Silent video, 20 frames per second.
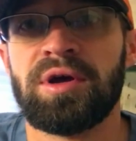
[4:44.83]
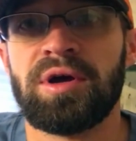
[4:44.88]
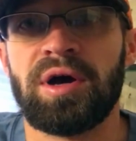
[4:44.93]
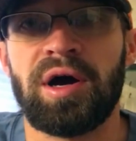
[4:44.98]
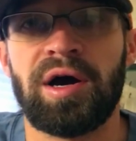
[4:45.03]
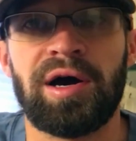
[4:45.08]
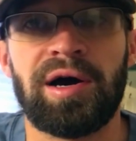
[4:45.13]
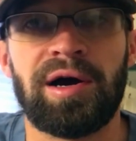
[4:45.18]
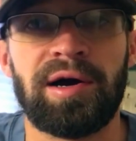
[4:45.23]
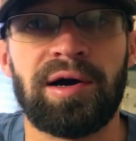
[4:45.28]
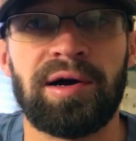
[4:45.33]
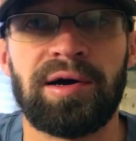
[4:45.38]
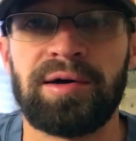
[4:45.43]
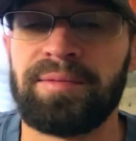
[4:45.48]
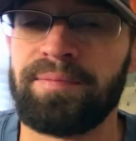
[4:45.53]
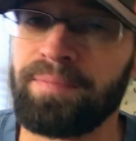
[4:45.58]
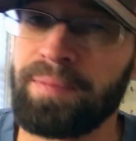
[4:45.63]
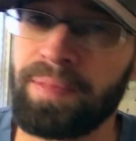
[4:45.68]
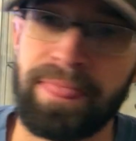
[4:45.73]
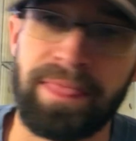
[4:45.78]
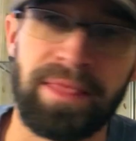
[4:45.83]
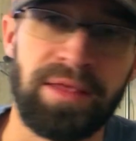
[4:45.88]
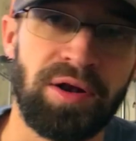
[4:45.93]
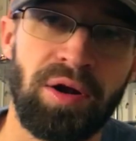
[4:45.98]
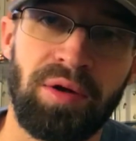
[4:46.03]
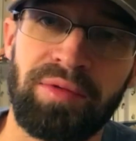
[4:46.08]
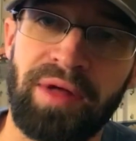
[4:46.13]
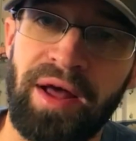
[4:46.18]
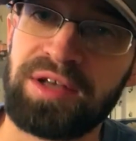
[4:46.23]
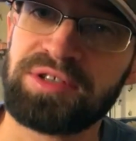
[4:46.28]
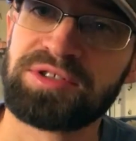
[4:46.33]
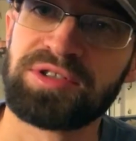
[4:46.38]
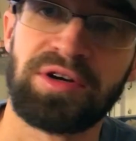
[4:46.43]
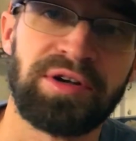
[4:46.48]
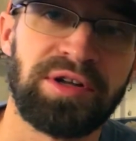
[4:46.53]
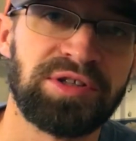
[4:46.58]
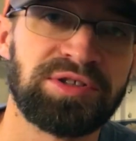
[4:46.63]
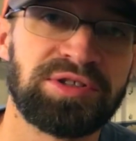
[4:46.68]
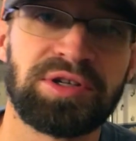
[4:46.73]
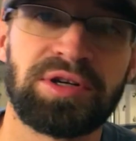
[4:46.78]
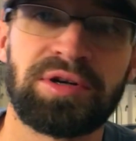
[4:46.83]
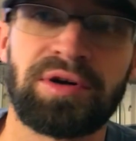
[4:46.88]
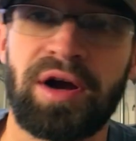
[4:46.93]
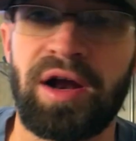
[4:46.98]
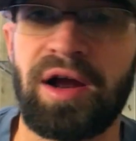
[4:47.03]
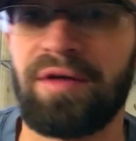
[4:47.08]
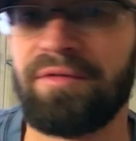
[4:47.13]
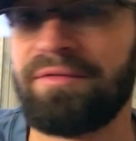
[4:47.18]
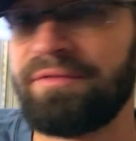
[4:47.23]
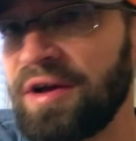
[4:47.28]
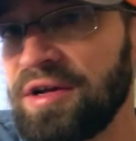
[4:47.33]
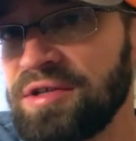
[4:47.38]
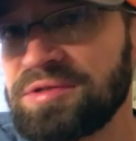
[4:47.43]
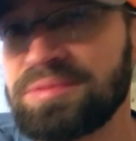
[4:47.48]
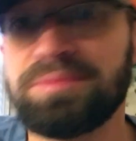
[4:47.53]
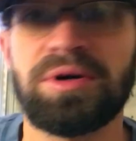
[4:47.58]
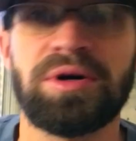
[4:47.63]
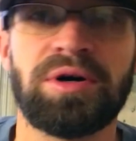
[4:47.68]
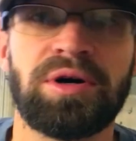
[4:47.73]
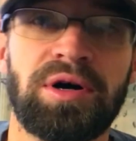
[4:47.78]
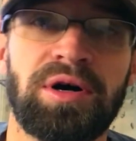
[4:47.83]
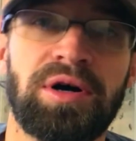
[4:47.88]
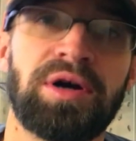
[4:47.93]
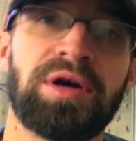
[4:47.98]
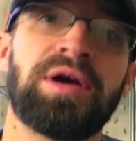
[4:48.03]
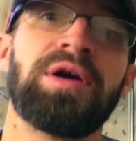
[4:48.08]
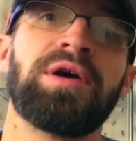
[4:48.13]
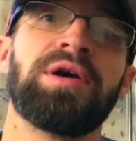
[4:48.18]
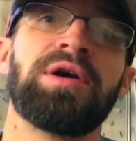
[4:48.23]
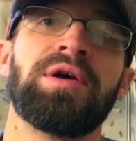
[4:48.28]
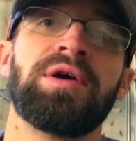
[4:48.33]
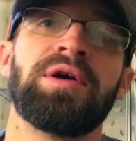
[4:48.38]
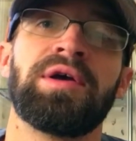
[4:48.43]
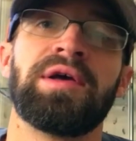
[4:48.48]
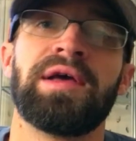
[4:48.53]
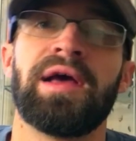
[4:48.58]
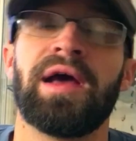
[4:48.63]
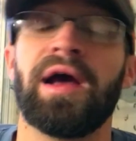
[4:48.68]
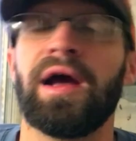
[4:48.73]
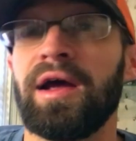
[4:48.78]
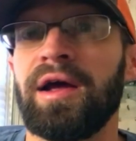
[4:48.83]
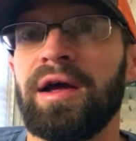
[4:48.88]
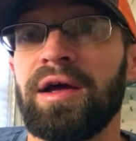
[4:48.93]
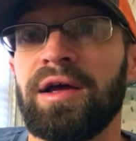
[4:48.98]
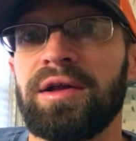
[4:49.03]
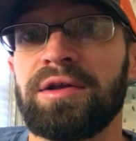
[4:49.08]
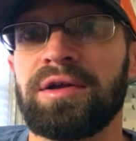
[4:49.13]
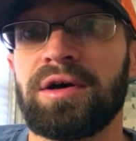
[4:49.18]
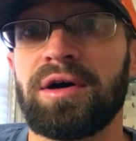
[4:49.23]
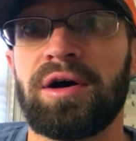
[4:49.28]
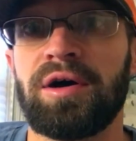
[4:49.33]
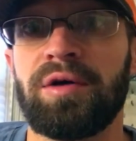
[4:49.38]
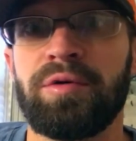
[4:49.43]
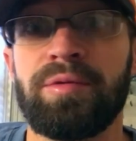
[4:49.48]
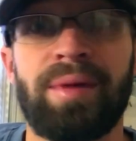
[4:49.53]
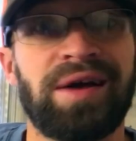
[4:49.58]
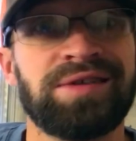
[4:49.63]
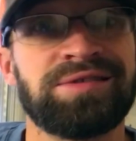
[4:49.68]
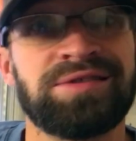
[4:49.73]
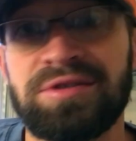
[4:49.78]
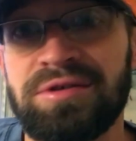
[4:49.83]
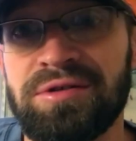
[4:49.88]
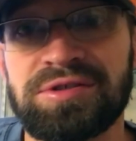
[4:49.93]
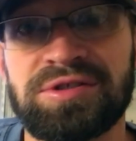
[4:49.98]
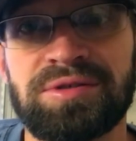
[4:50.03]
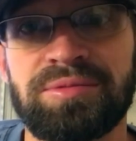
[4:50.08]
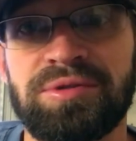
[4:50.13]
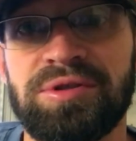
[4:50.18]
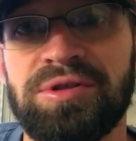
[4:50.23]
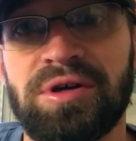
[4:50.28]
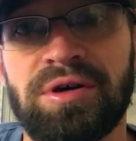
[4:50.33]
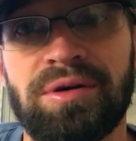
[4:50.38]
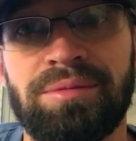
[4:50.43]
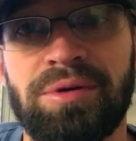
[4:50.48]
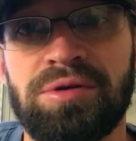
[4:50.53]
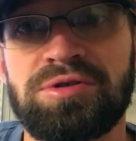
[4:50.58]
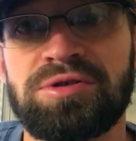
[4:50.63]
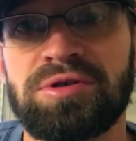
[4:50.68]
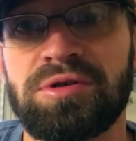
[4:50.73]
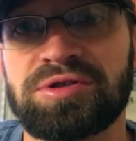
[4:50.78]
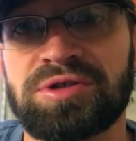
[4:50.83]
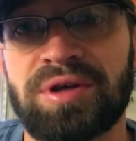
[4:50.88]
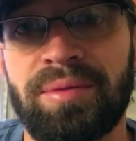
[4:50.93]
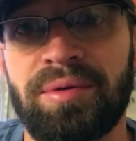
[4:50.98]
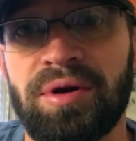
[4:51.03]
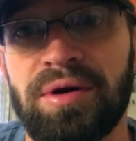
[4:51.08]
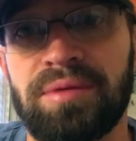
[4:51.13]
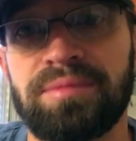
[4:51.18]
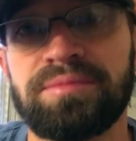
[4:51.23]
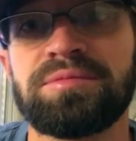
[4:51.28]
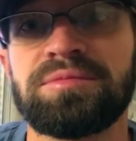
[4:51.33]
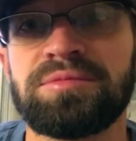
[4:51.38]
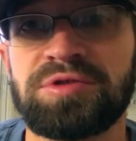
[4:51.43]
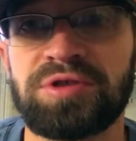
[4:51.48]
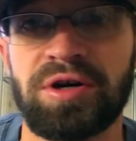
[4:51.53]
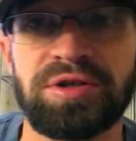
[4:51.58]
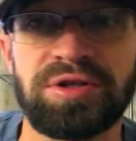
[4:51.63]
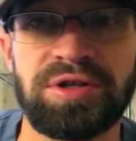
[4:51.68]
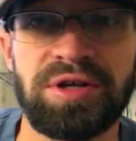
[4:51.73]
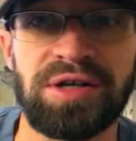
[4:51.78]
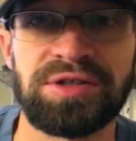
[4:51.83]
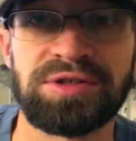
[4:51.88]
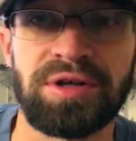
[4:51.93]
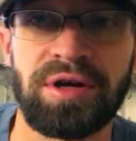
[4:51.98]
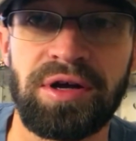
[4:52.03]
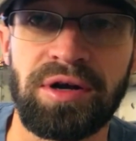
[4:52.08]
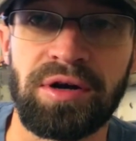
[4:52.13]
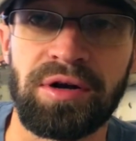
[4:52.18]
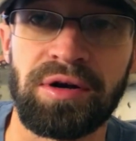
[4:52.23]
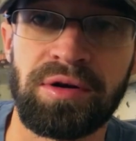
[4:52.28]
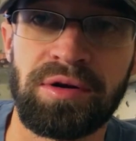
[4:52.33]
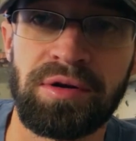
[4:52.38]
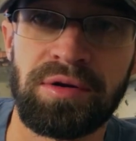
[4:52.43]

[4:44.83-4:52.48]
Um, you know, like us on Instagram, Facebook, and uh, we might see you at some of the uh, boat shows coming up. Talk to you guys later.